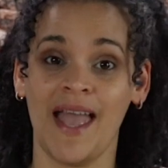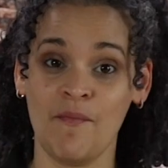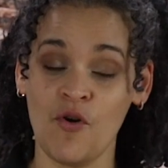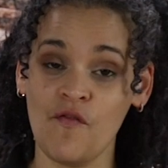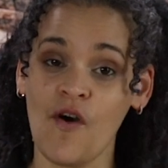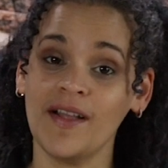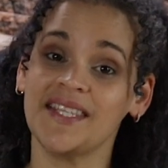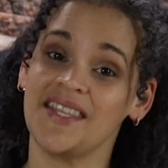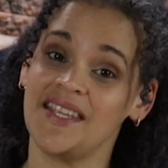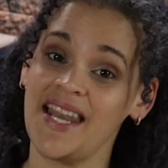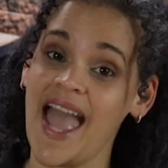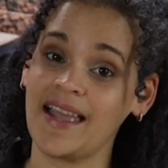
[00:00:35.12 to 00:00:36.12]
and move on to
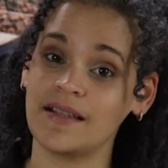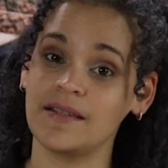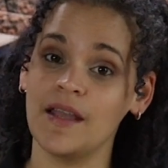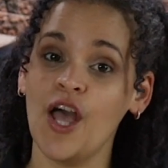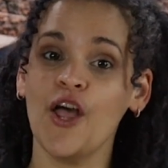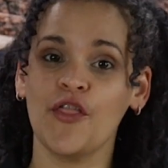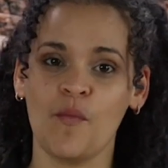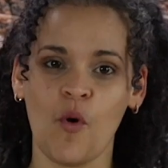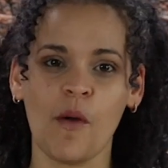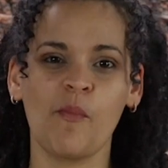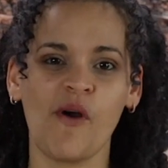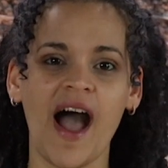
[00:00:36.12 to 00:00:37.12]
the next, the
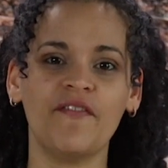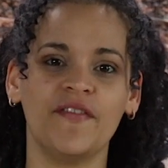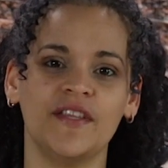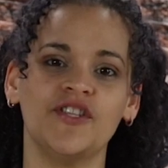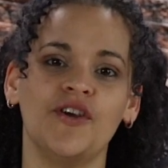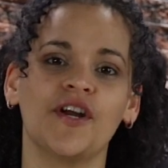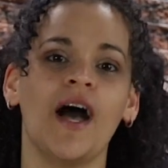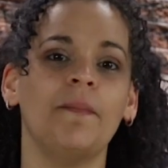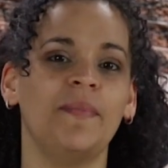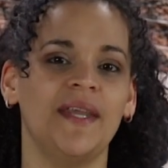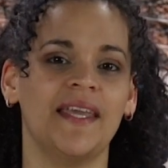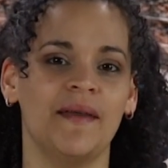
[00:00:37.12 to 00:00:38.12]
more profits your
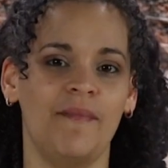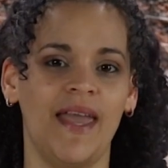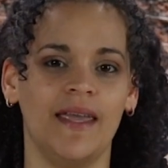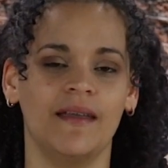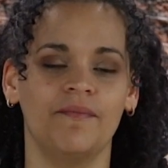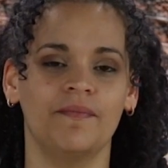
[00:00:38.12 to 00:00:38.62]
company can make.